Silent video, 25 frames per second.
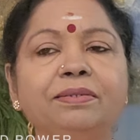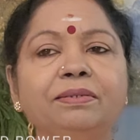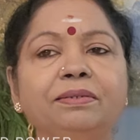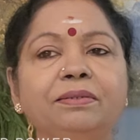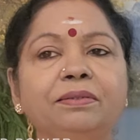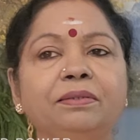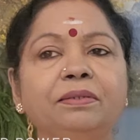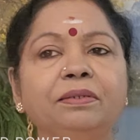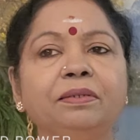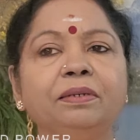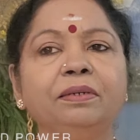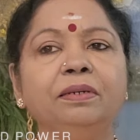
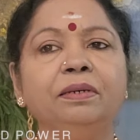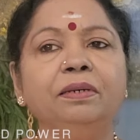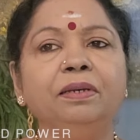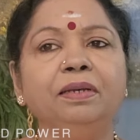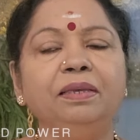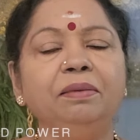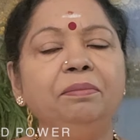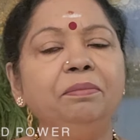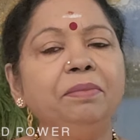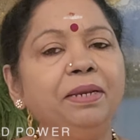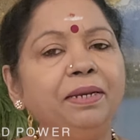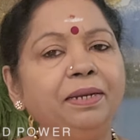it,
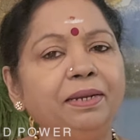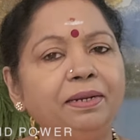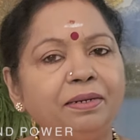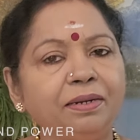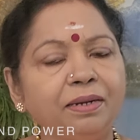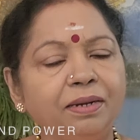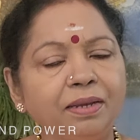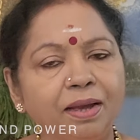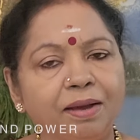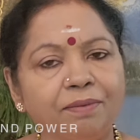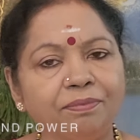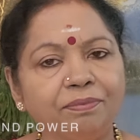
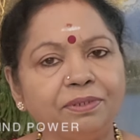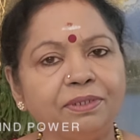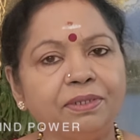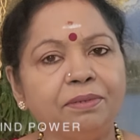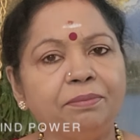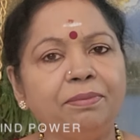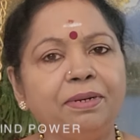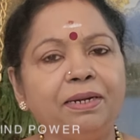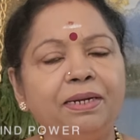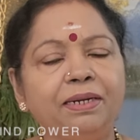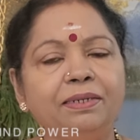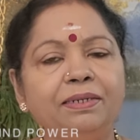immediately after the
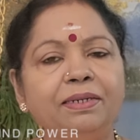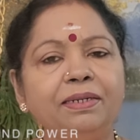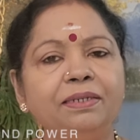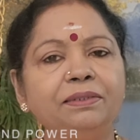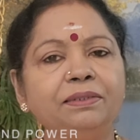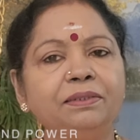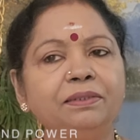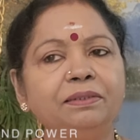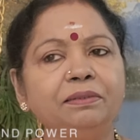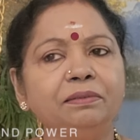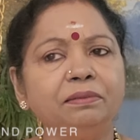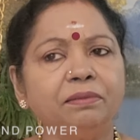
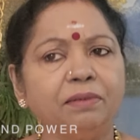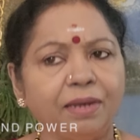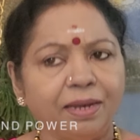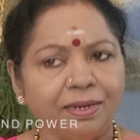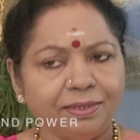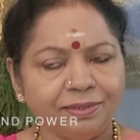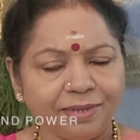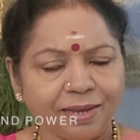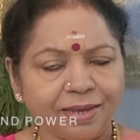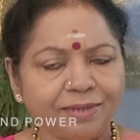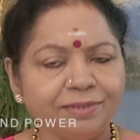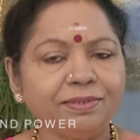meditation,
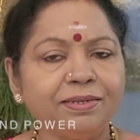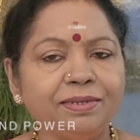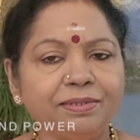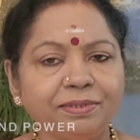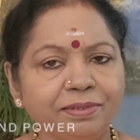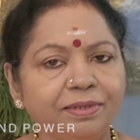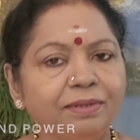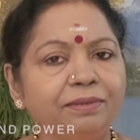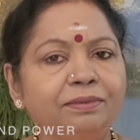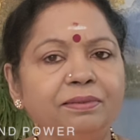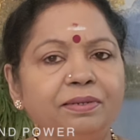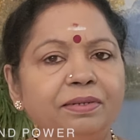as I
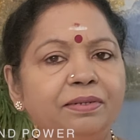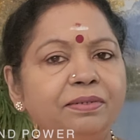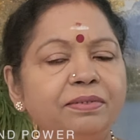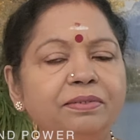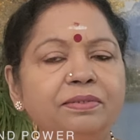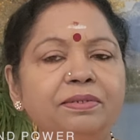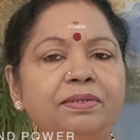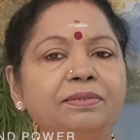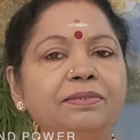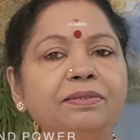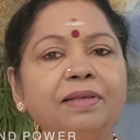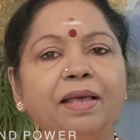said, there
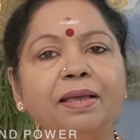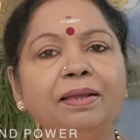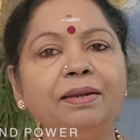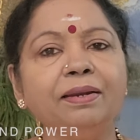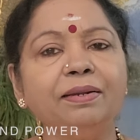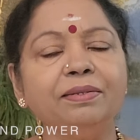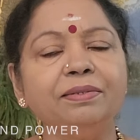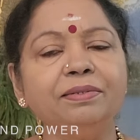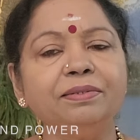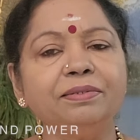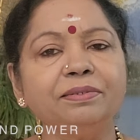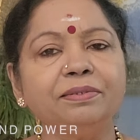is the
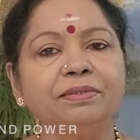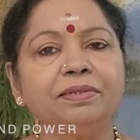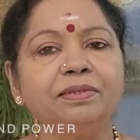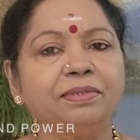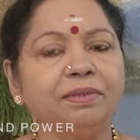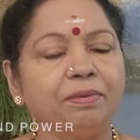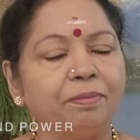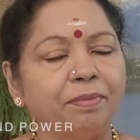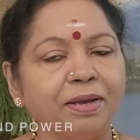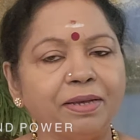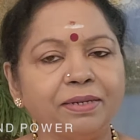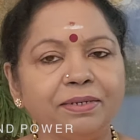silence, the
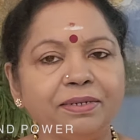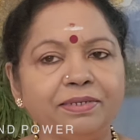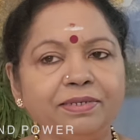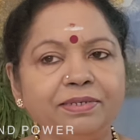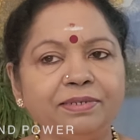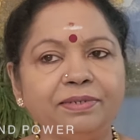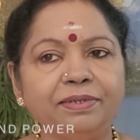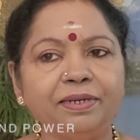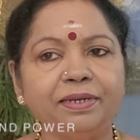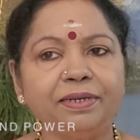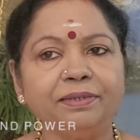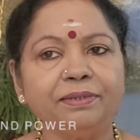samadhi
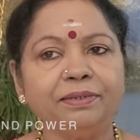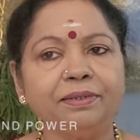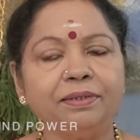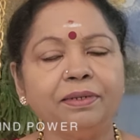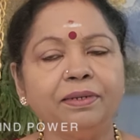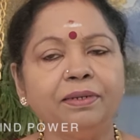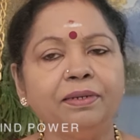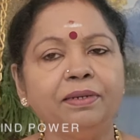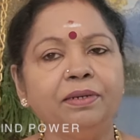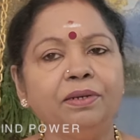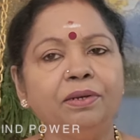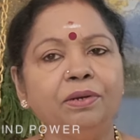state.
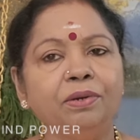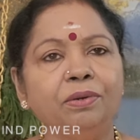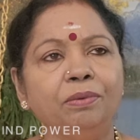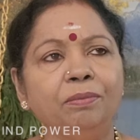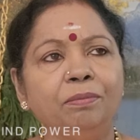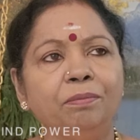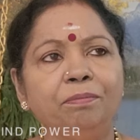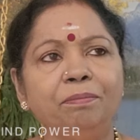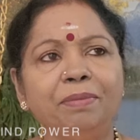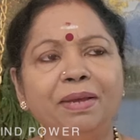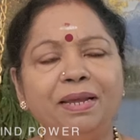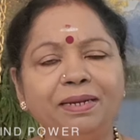
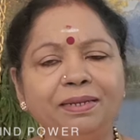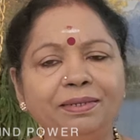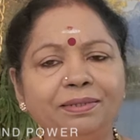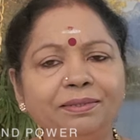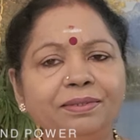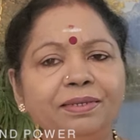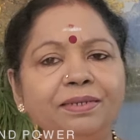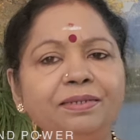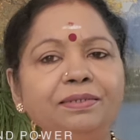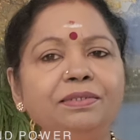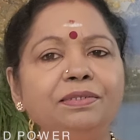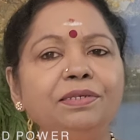
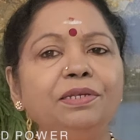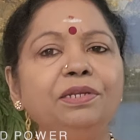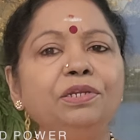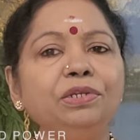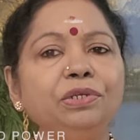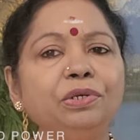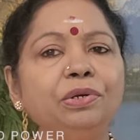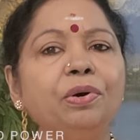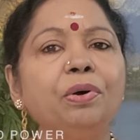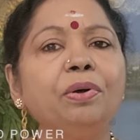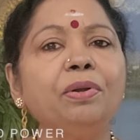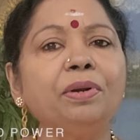Many things in
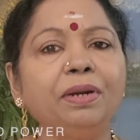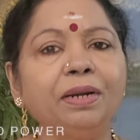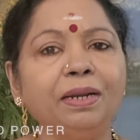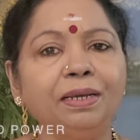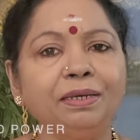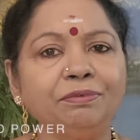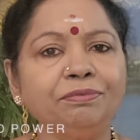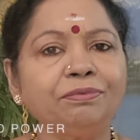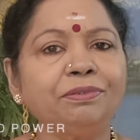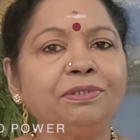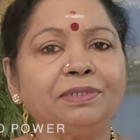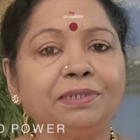your
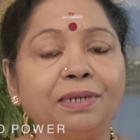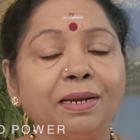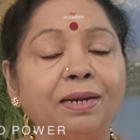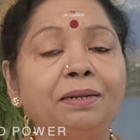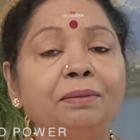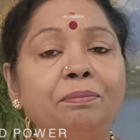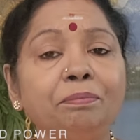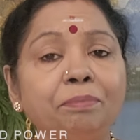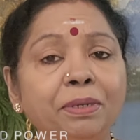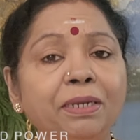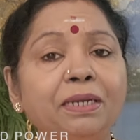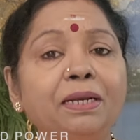life
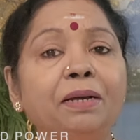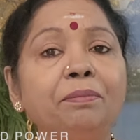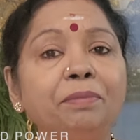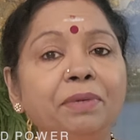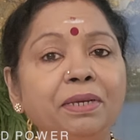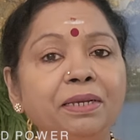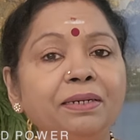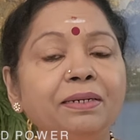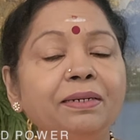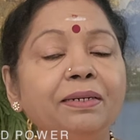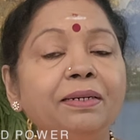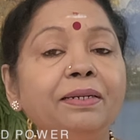start
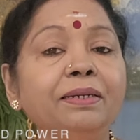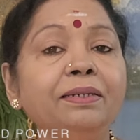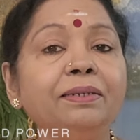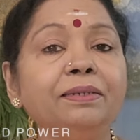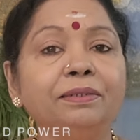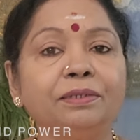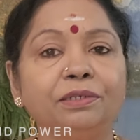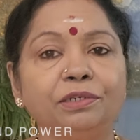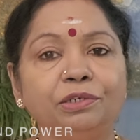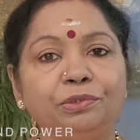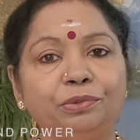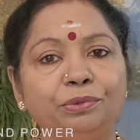becoming
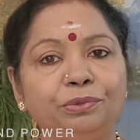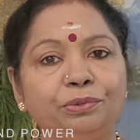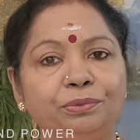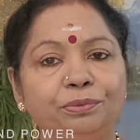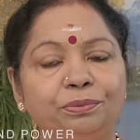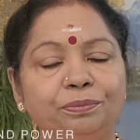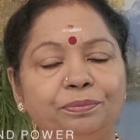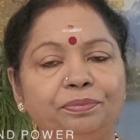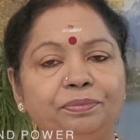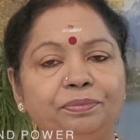clear to you.